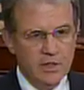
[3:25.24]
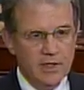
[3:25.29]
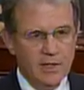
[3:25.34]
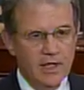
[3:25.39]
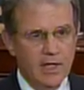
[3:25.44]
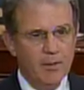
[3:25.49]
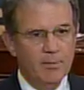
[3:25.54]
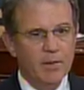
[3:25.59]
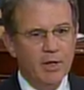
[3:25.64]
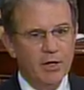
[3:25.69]

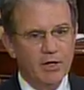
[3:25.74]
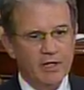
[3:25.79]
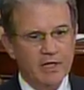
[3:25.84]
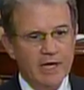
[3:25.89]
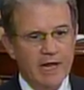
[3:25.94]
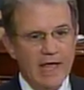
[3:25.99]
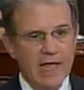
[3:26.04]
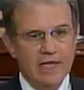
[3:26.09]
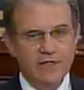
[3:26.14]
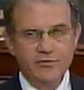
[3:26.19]

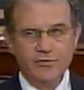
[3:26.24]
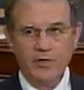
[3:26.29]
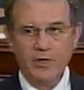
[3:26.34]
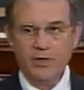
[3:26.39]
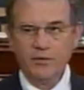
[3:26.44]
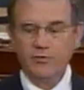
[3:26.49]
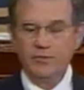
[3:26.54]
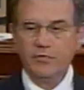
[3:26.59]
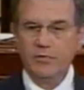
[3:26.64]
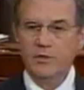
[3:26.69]
American
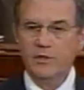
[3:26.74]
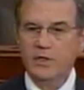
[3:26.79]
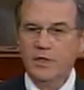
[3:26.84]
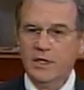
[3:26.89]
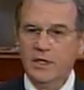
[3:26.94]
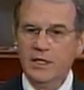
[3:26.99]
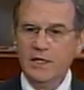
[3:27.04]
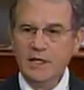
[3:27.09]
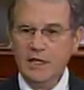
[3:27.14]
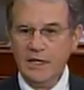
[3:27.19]
assets.
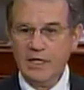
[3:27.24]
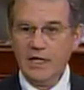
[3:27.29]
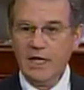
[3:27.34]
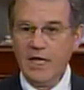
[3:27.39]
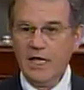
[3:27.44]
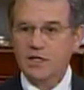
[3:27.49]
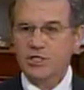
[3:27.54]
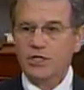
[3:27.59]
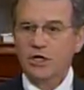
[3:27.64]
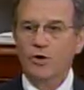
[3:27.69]
He
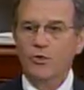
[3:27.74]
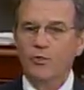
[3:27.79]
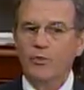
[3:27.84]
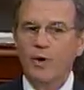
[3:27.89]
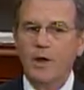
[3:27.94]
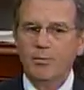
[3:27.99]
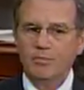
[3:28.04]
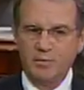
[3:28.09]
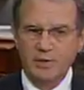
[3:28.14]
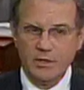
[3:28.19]
has
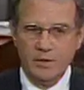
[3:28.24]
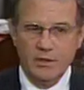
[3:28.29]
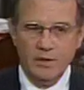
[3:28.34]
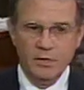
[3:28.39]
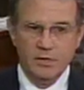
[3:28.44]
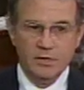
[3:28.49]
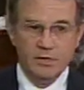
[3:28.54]
corrupted